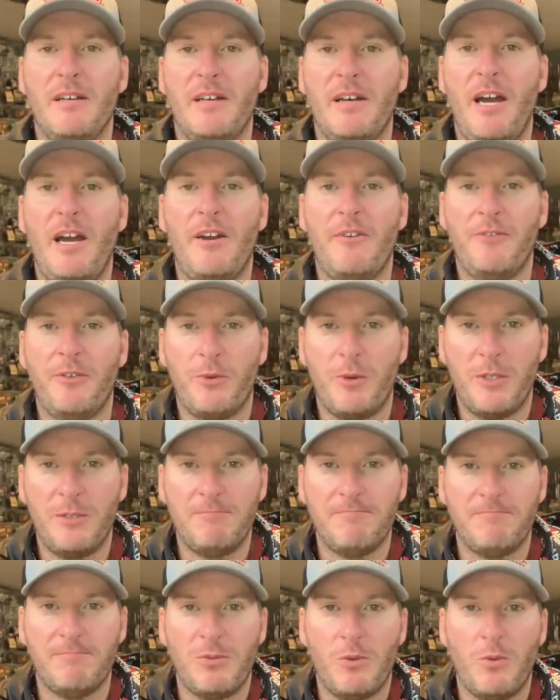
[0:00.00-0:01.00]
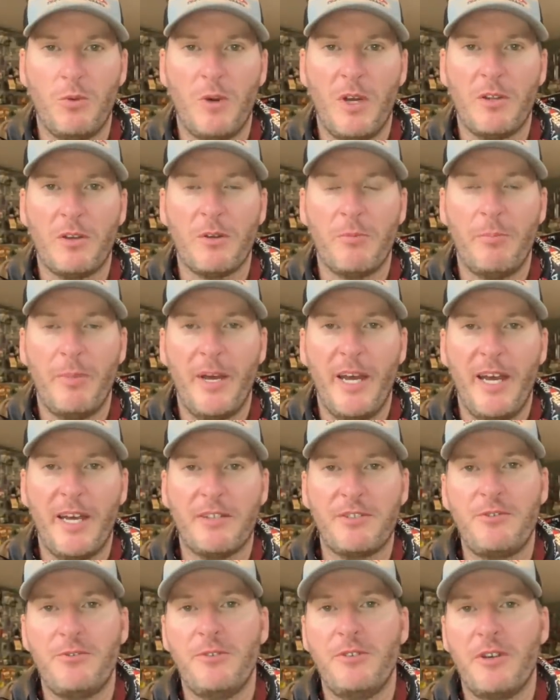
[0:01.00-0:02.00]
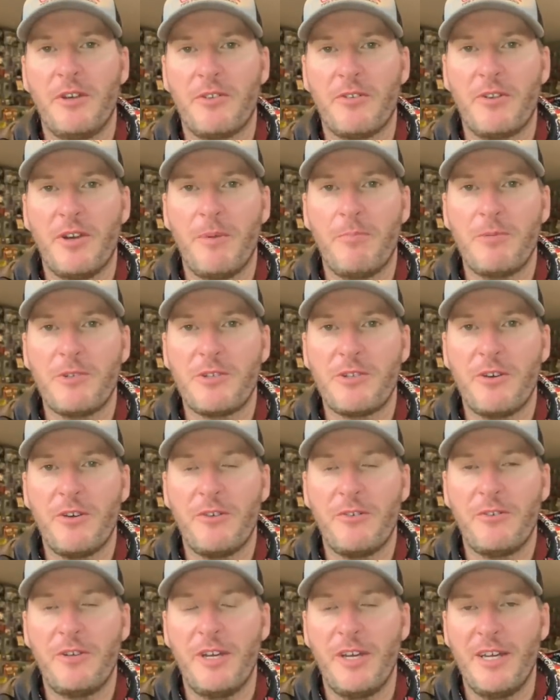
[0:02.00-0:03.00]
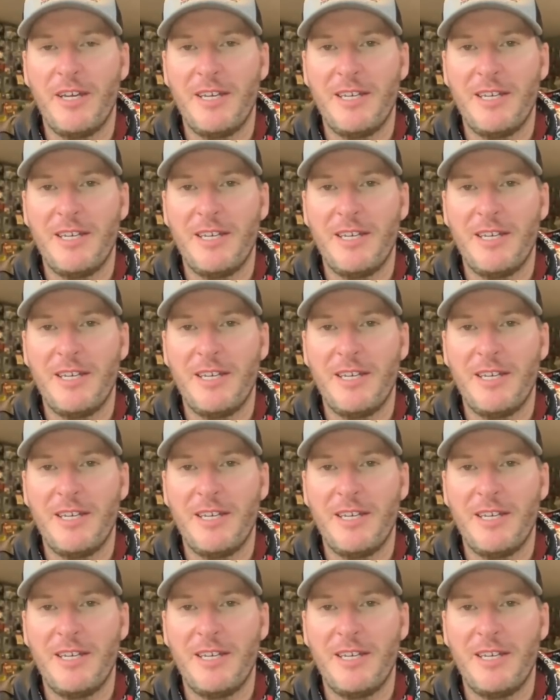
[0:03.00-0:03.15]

Hi everyone, welcome back to another episode.